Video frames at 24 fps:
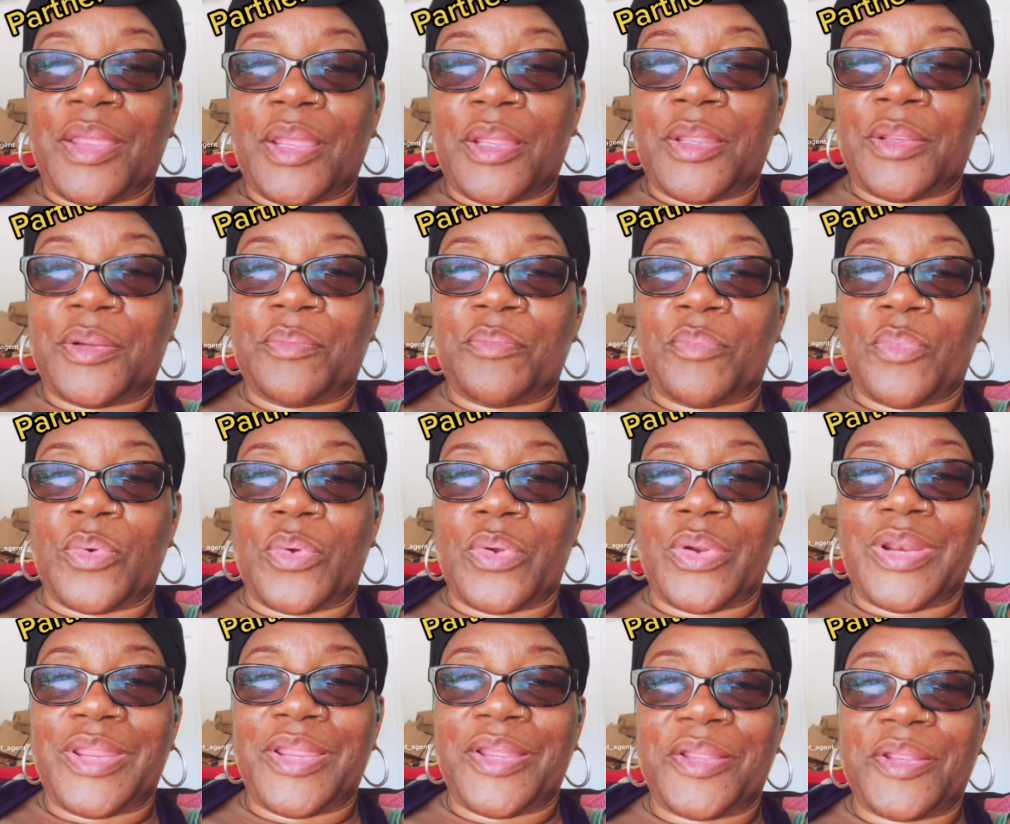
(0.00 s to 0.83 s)
Good
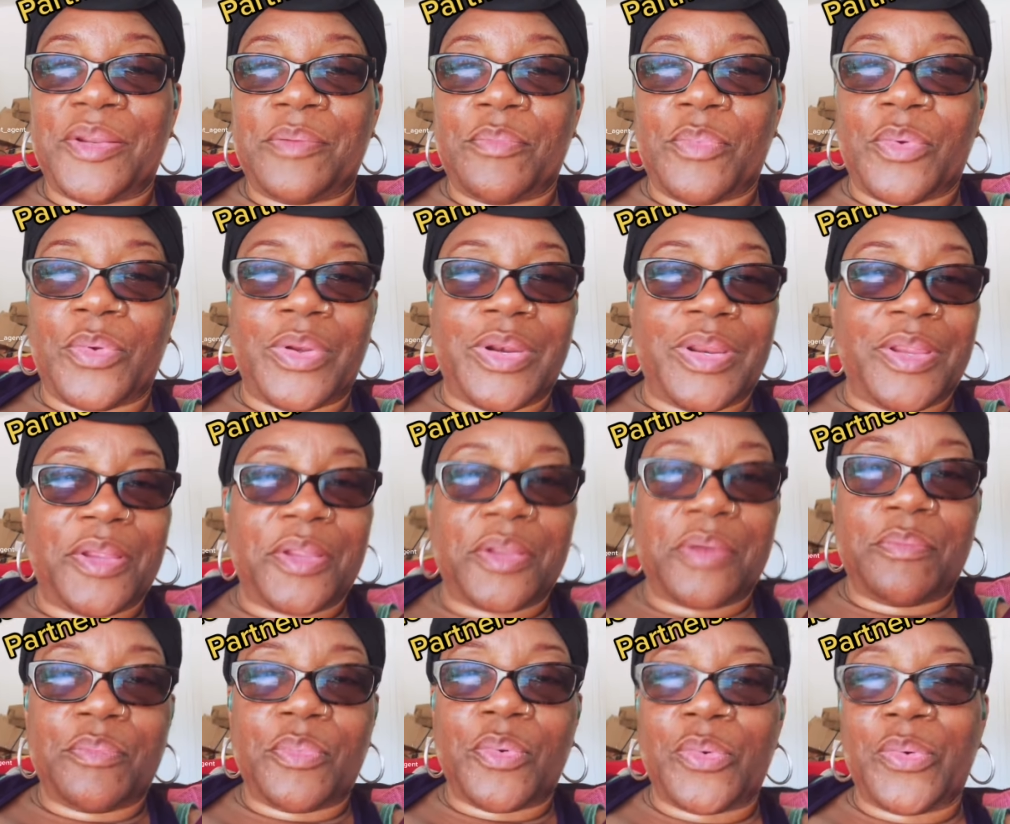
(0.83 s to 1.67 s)
morning, good morning,
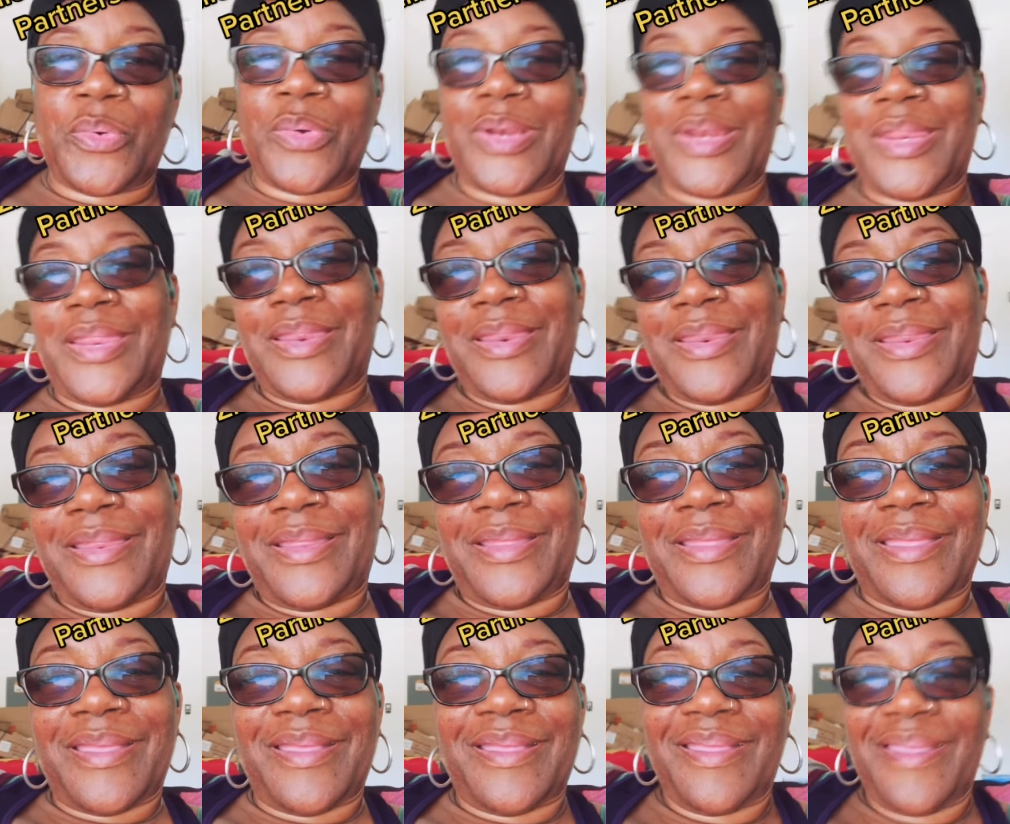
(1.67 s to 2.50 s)
good
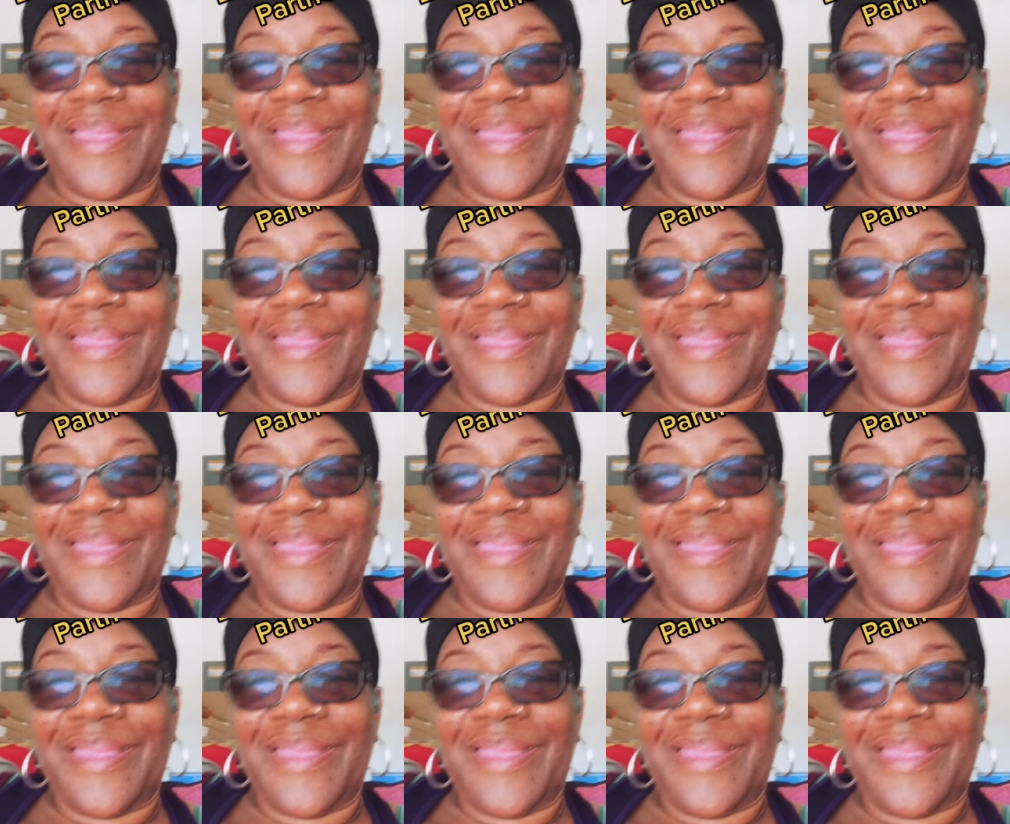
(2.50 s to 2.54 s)
morning.